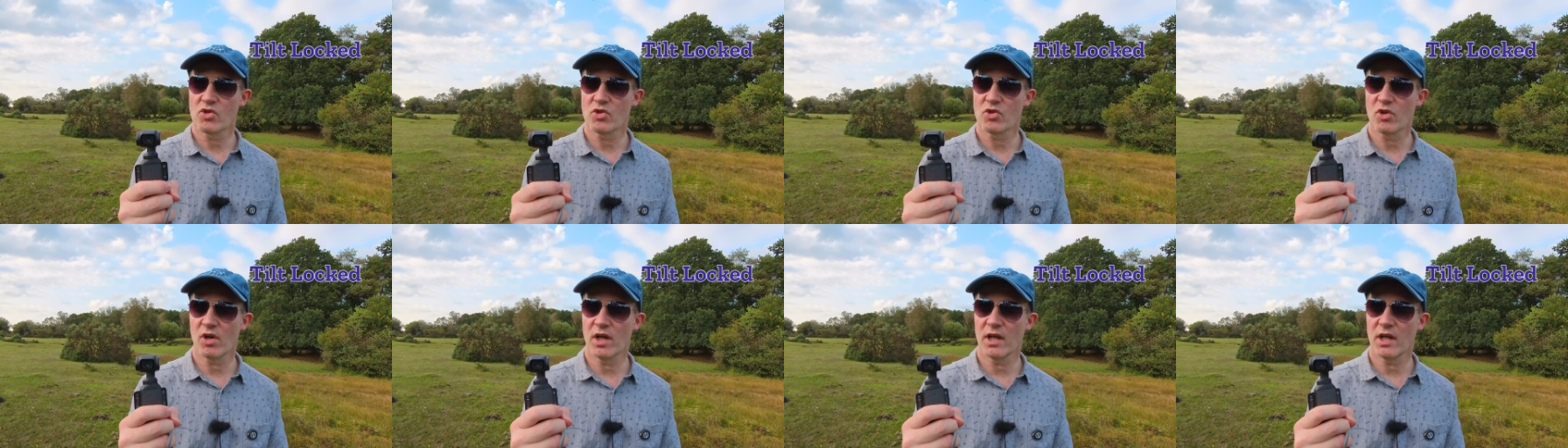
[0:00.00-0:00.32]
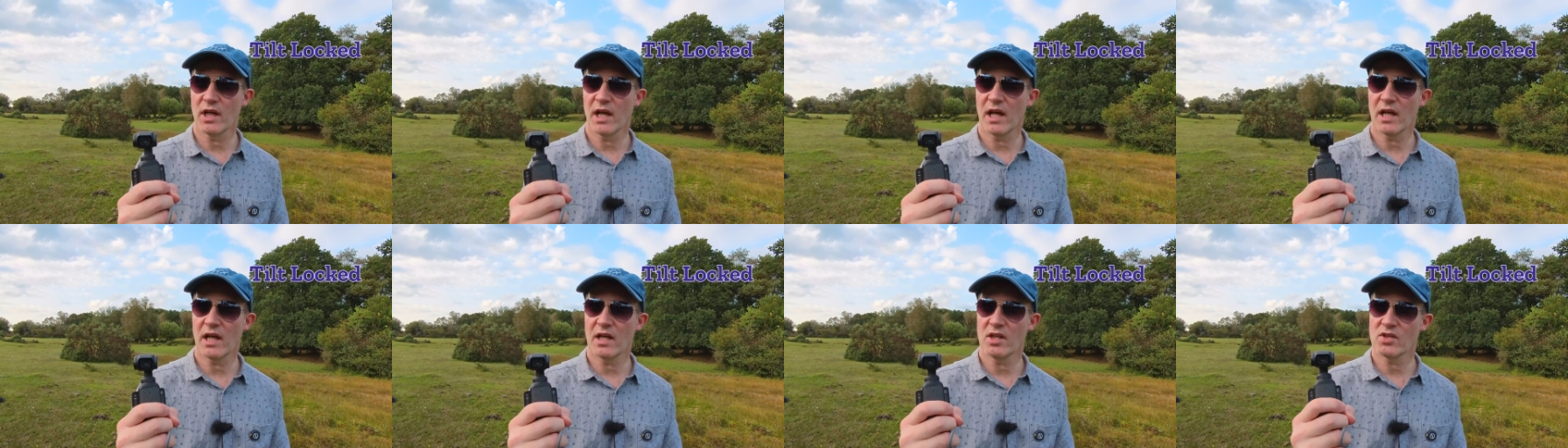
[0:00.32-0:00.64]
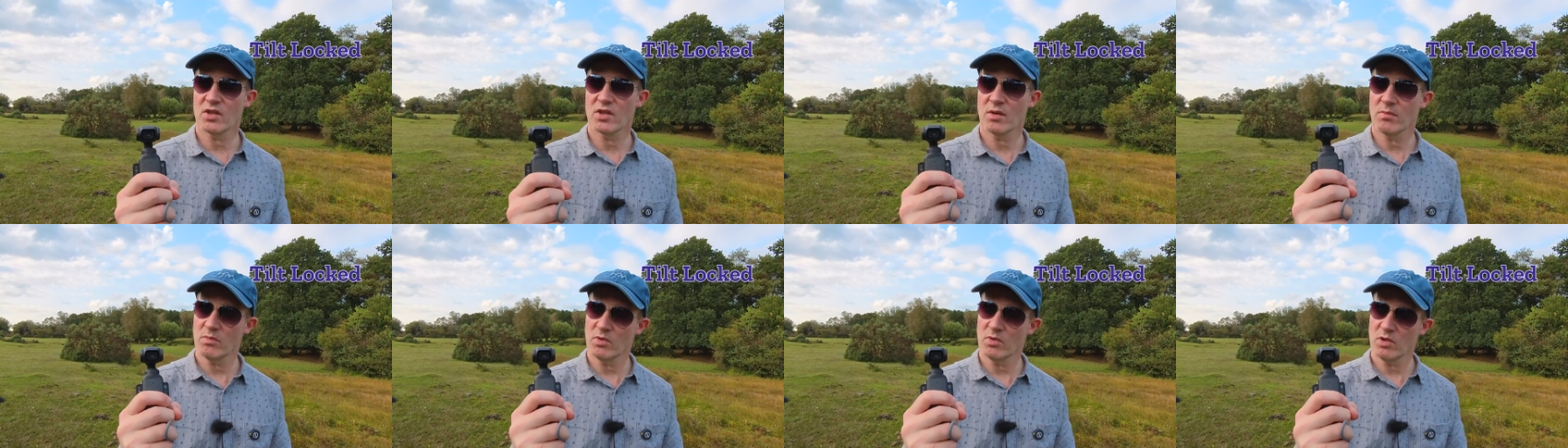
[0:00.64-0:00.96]
try
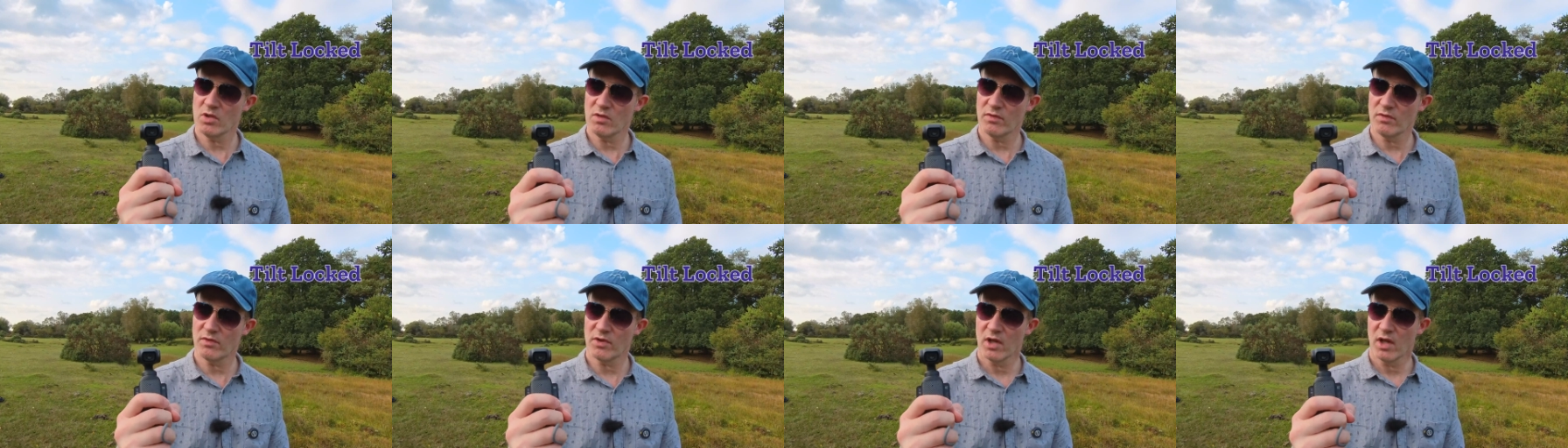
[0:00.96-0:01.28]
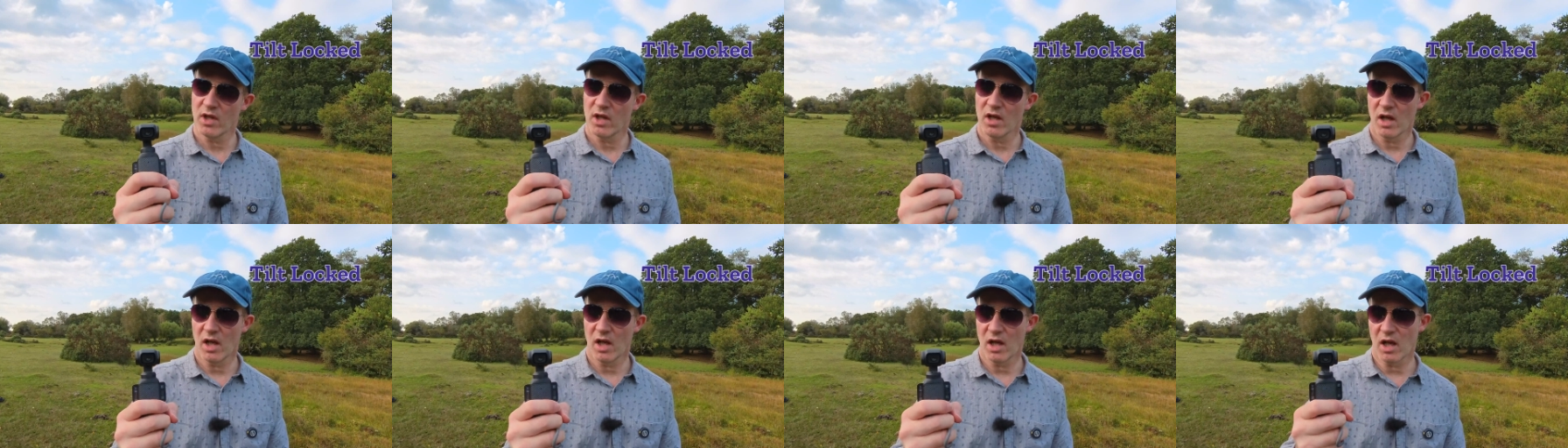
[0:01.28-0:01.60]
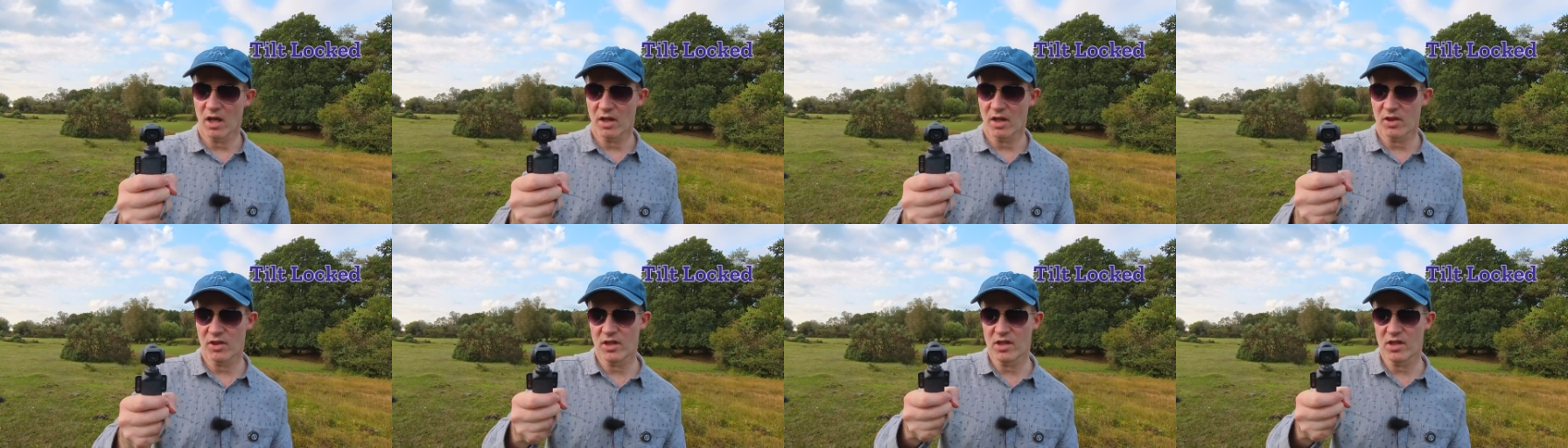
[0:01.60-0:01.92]
and move uh,
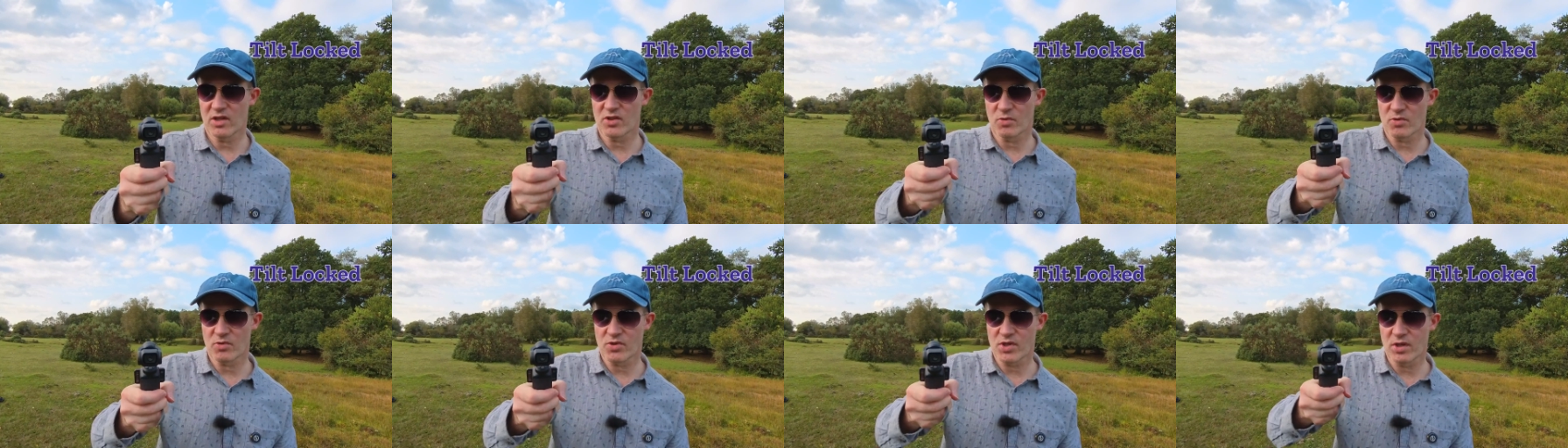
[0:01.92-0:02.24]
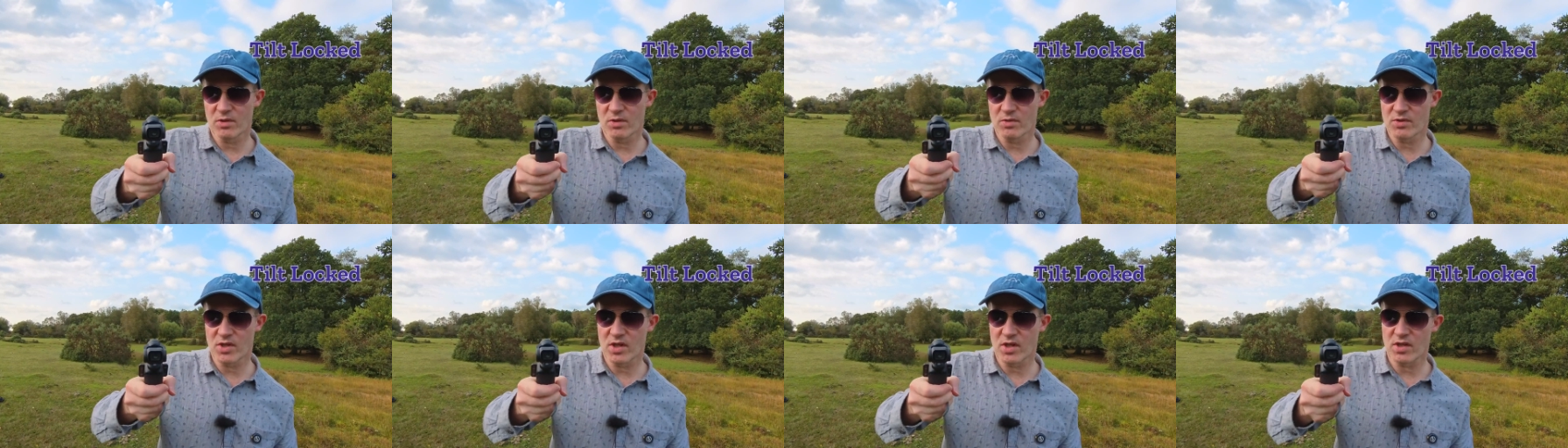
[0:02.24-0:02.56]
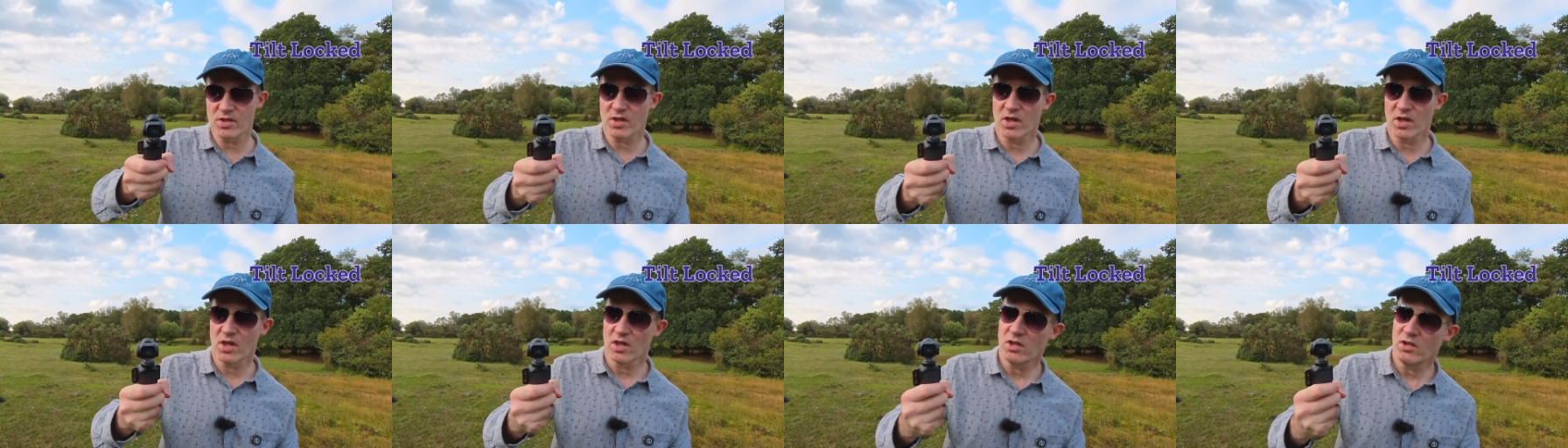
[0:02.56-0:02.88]
like this or tilt
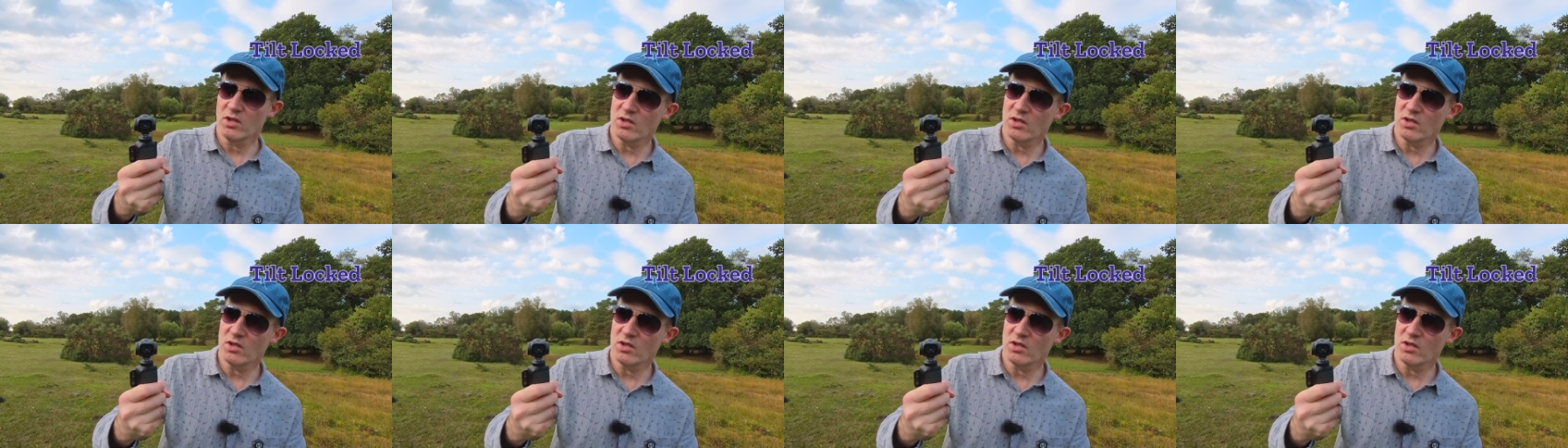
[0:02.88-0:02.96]
it,